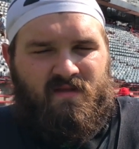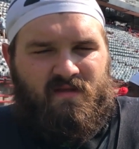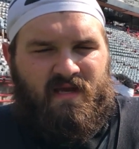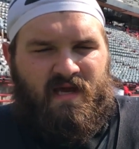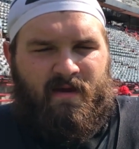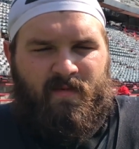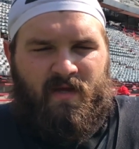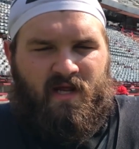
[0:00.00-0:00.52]

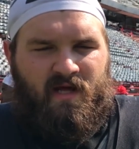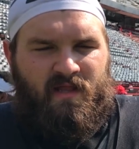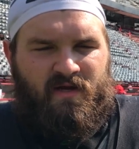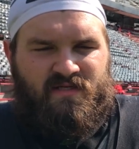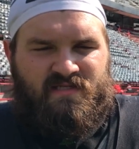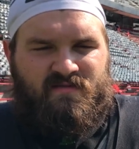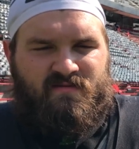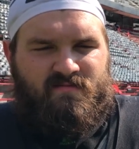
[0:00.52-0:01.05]
Yeah,
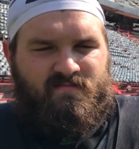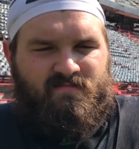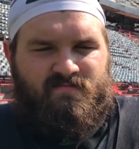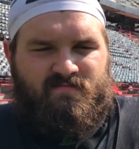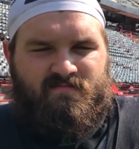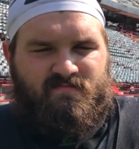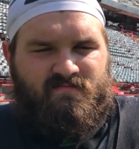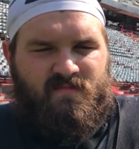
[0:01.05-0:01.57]
there's
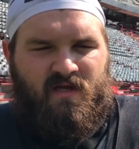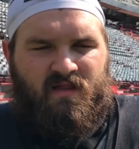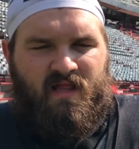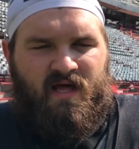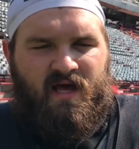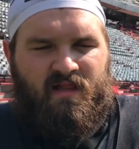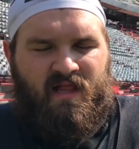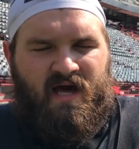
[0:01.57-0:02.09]
a
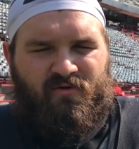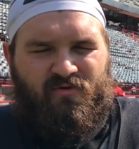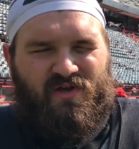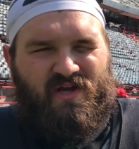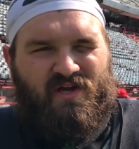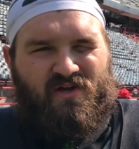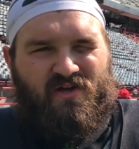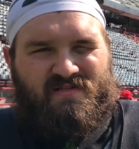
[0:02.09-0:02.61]
lot of
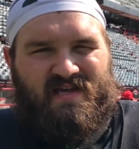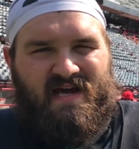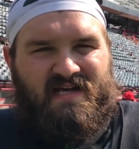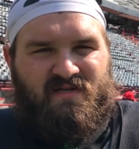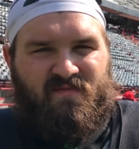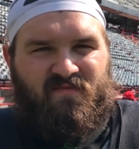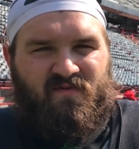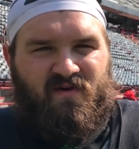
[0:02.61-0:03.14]
really close
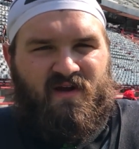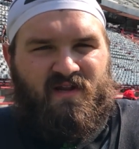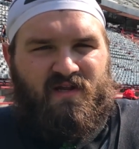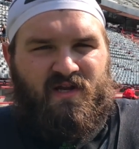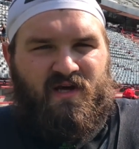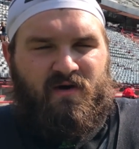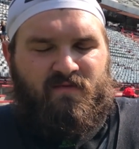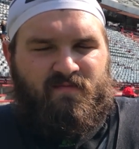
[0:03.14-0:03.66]
guys up front.
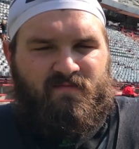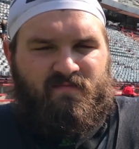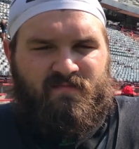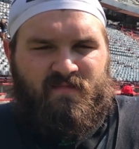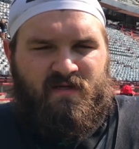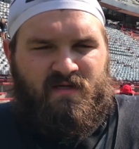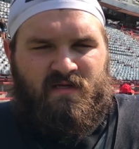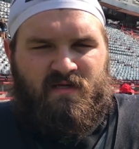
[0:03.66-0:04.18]

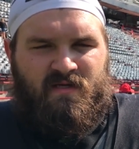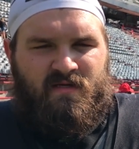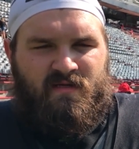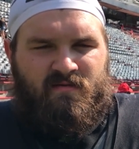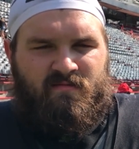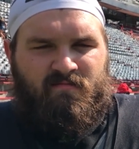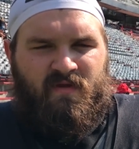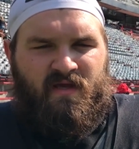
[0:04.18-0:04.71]

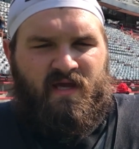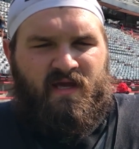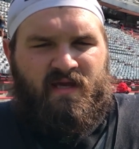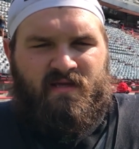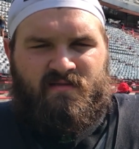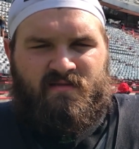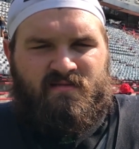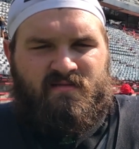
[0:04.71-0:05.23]

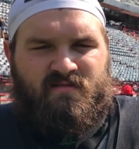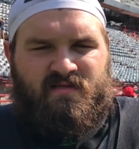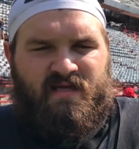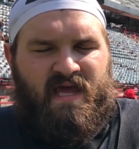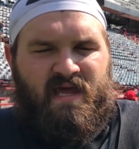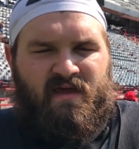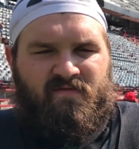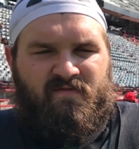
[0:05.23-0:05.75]
Me,
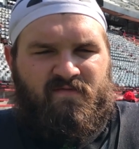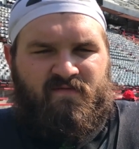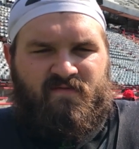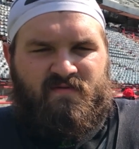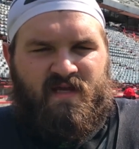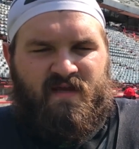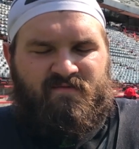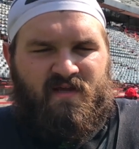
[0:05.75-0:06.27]
Dave
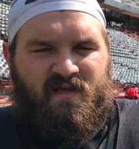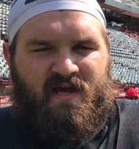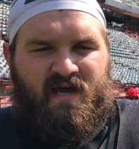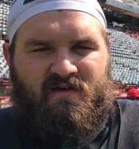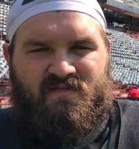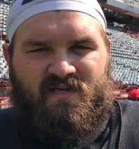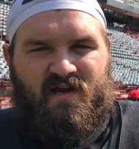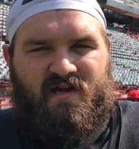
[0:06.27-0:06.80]

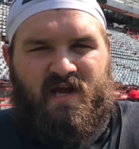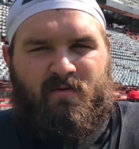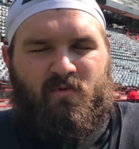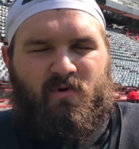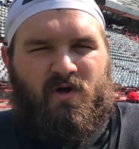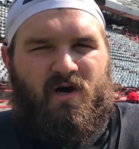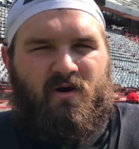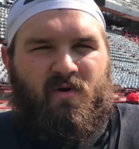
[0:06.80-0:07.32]
Niehaus, Steur
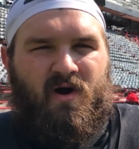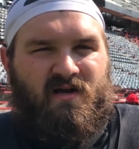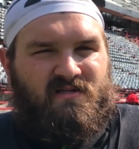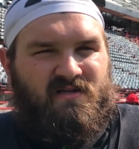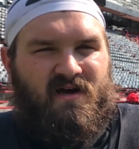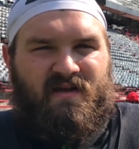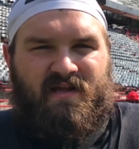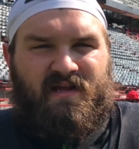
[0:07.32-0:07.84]
Campbell, we all walked
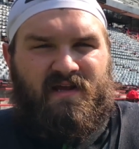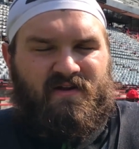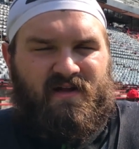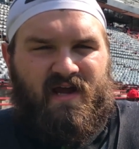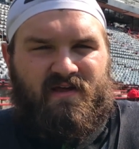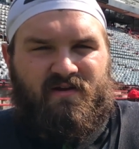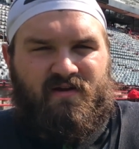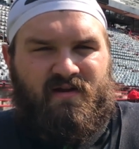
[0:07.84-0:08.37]
on to here
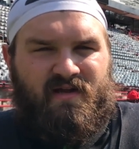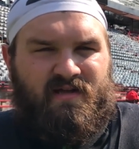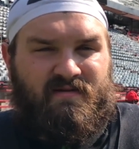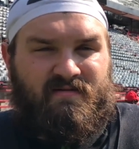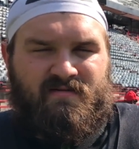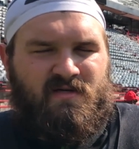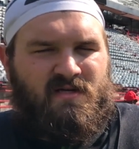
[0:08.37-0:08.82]
together, and